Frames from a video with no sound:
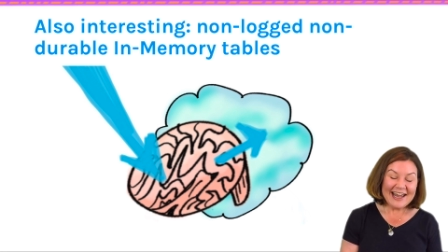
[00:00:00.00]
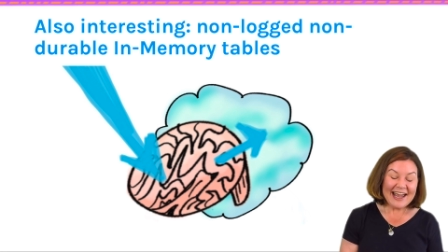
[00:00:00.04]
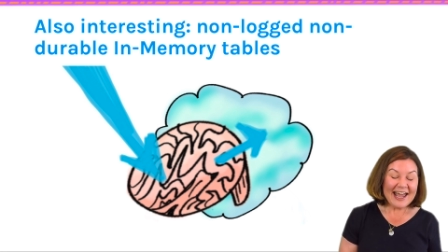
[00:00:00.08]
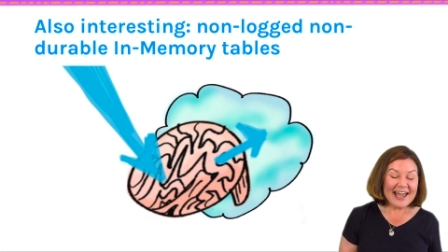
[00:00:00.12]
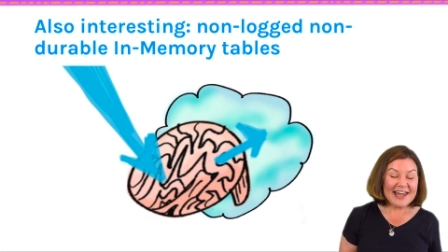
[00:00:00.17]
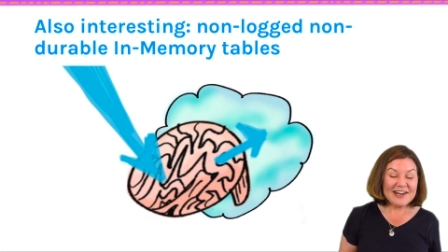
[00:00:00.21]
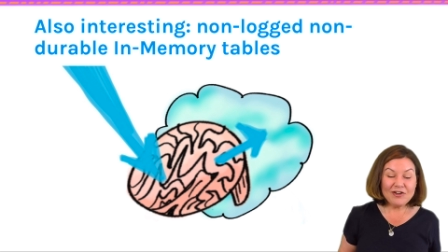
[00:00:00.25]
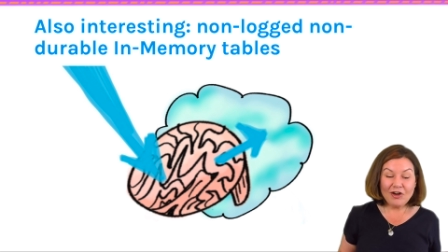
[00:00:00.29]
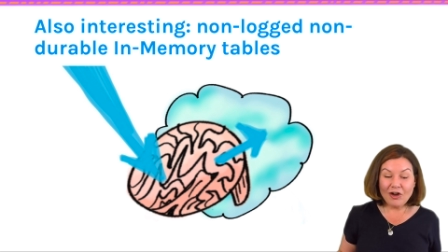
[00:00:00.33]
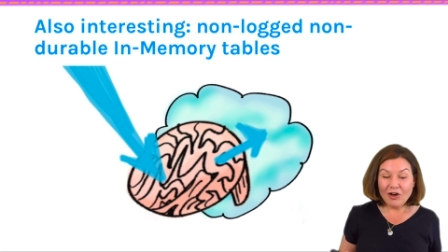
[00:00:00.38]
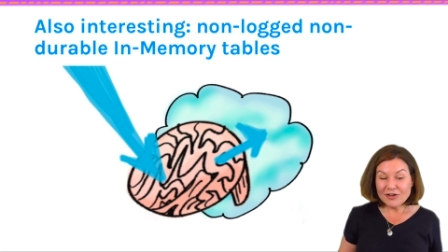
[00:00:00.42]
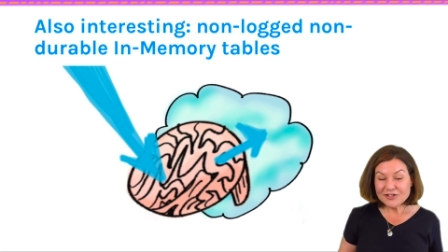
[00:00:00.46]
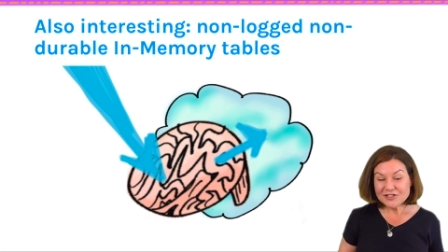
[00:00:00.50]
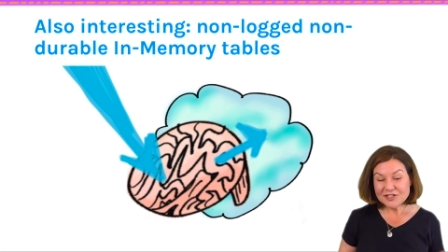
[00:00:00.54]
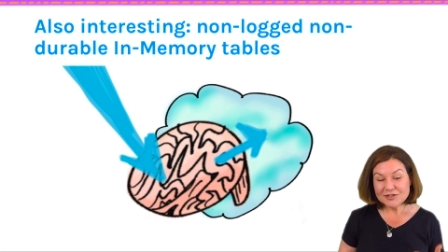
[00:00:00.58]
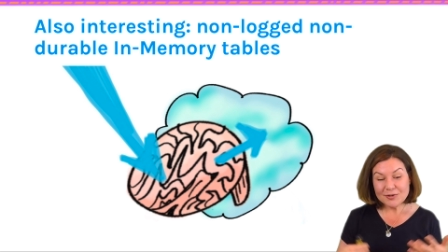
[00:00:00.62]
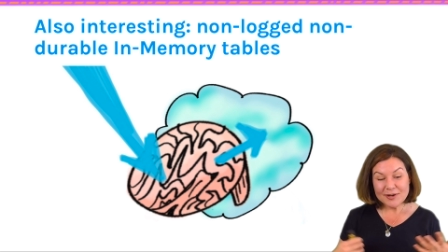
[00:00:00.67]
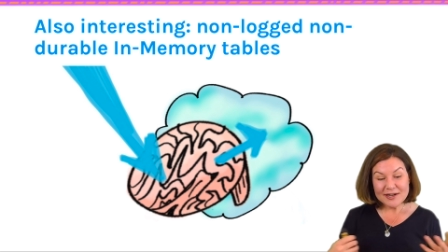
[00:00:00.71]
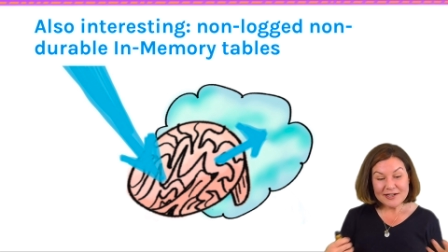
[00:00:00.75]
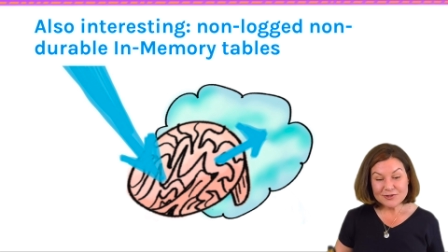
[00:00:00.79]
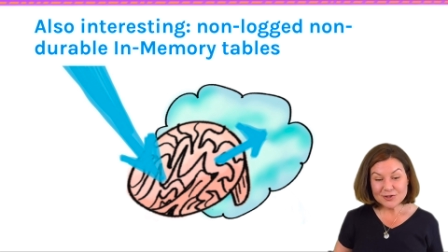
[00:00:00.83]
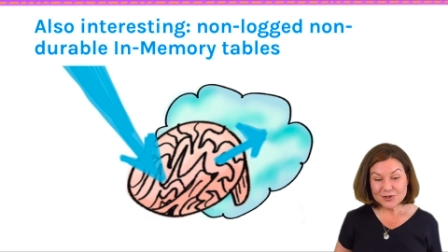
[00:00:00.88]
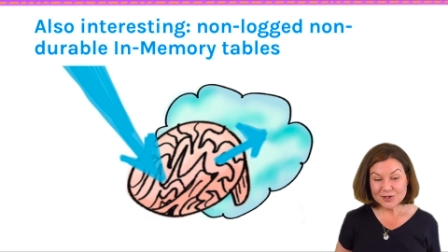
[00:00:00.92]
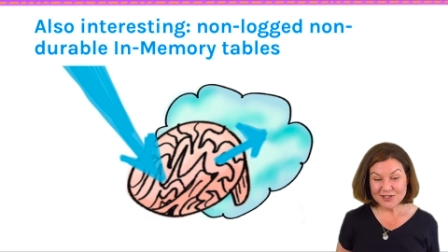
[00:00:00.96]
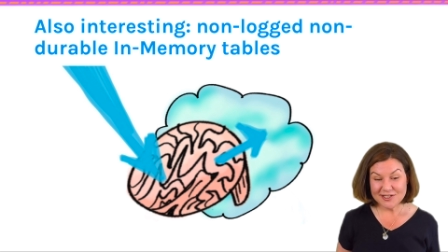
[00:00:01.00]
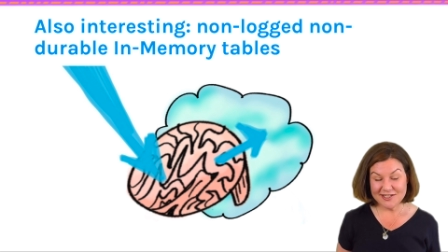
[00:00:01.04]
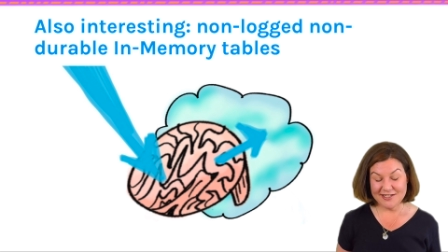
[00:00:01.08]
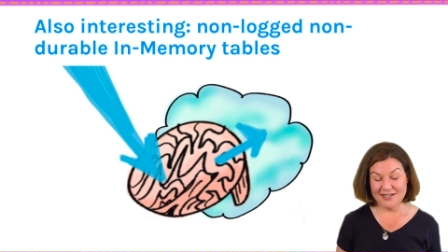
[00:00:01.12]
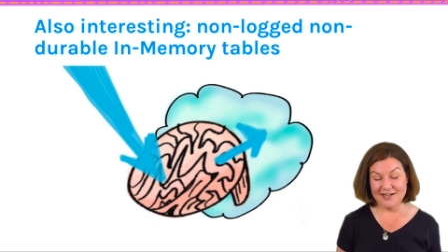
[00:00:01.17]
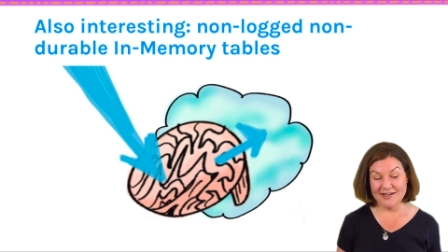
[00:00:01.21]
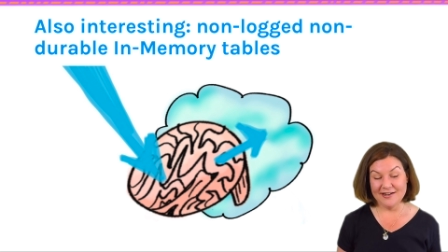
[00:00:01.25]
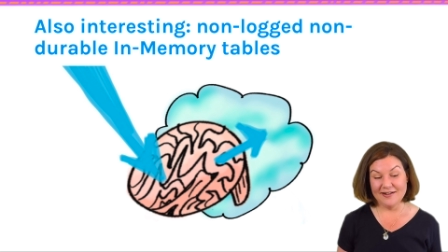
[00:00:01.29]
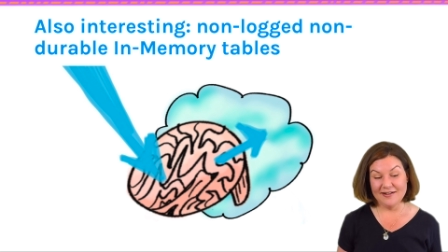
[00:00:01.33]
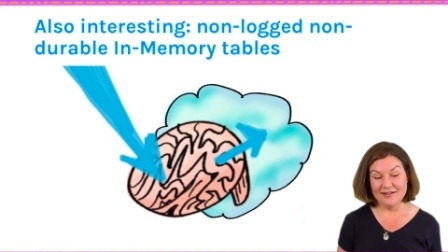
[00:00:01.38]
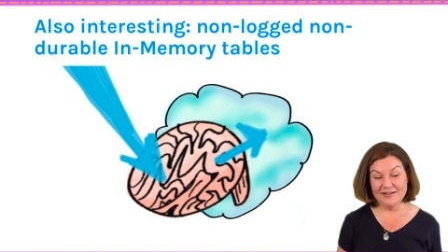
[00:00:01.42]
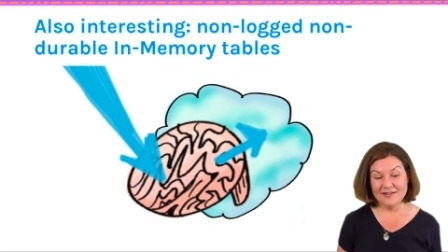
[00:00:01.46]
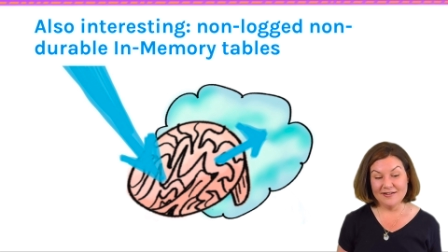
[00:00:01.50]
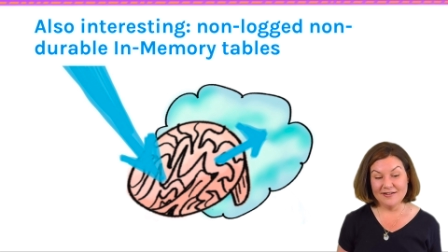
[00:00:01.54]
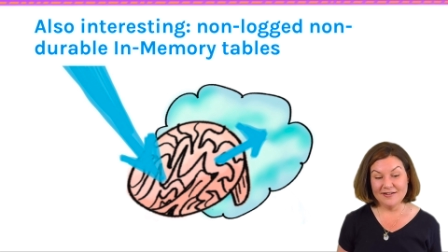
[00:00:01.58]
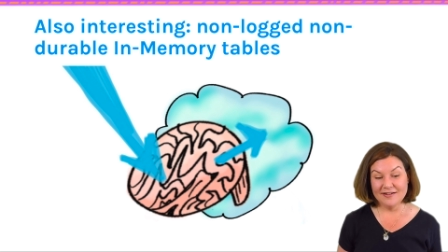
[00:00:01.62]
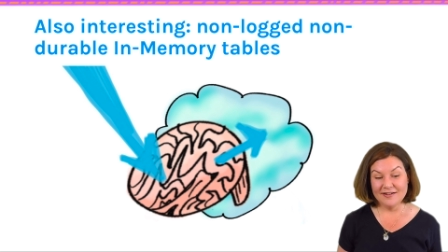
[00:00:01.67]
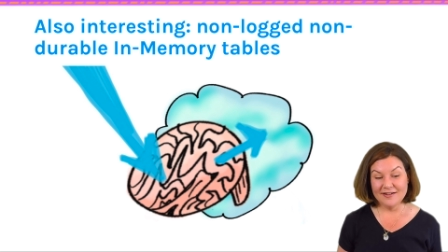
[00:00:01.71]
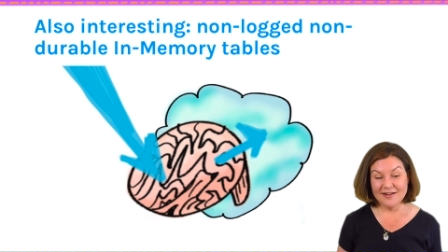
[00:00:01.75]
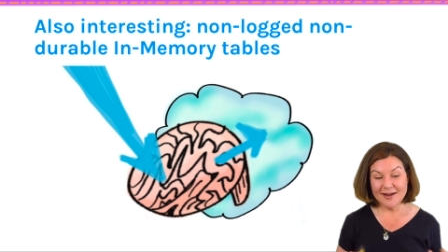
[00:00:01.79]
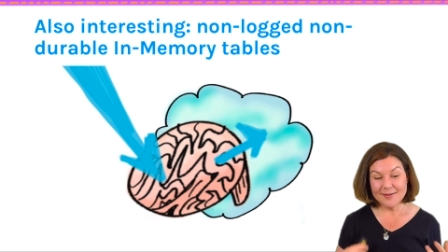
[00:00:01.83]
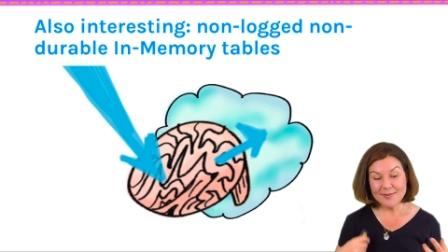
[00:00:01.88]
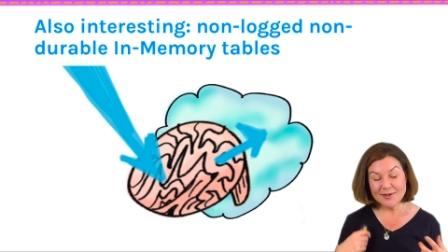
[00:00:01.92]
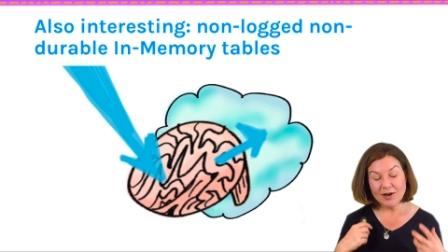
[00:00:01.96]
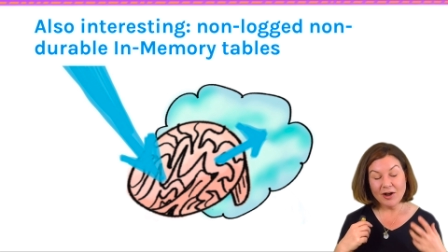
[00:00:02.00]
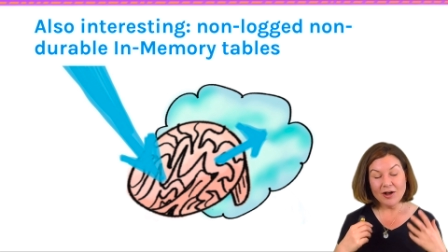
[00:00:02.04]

And also interesting I mean,